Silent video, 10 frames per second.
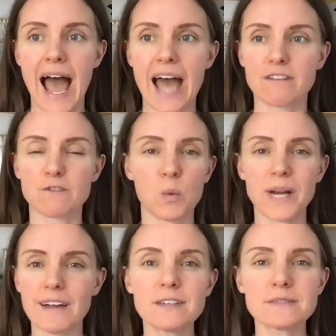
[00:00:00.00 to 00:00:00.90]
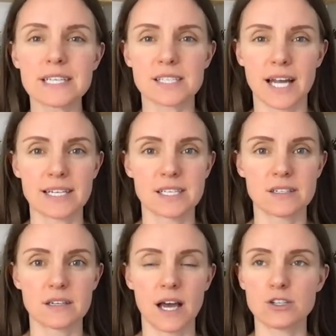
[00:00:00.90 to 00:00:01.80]
And for whatever reason, I
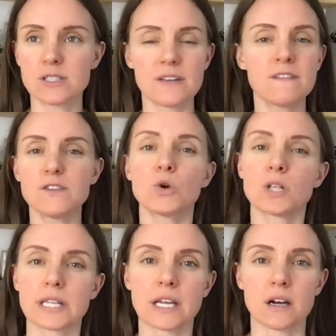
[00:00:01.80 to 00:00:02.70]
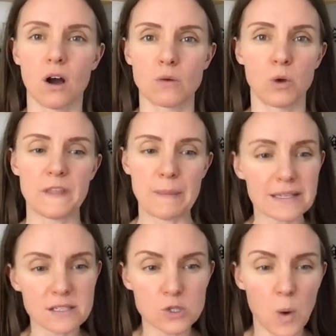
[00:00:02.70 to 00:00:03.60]
just didn't feel clear on what the
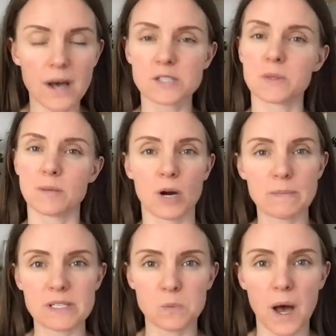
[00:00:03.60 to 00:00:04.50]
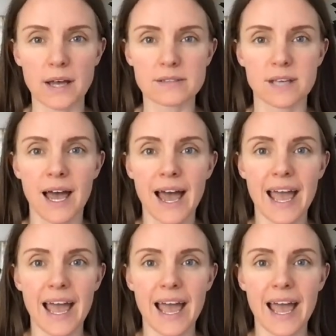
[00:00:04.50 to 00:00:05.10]
message was, what the purpose was.